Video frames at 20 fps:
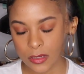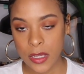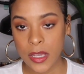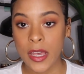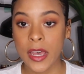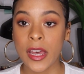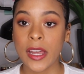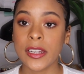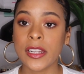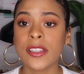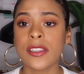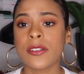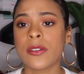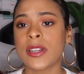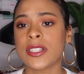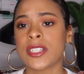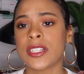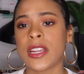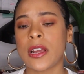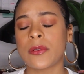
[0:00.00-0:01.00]
And another
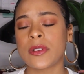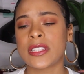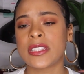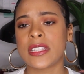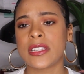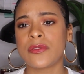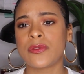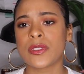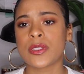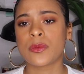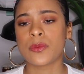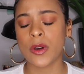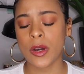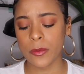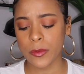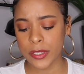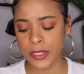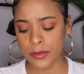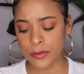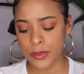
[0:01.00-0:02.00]
question I received was,
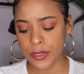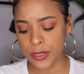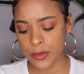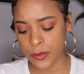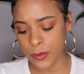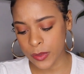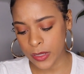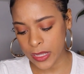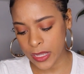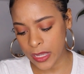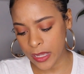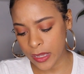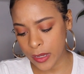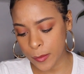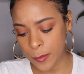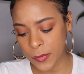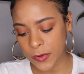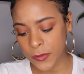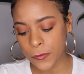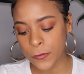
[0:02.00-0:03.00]
what were you
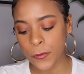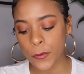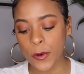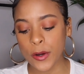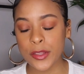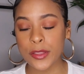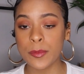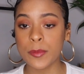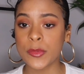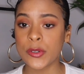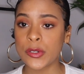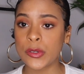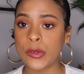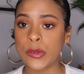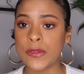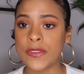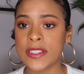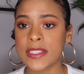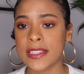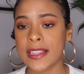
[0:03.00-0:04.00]
doing before the
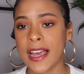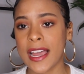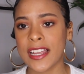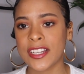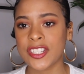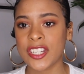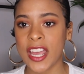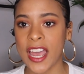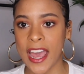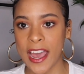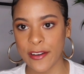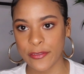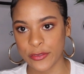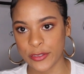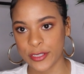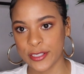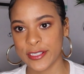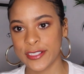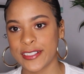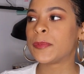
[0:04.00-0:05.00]
move /
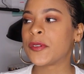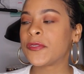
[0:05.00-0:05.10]
after?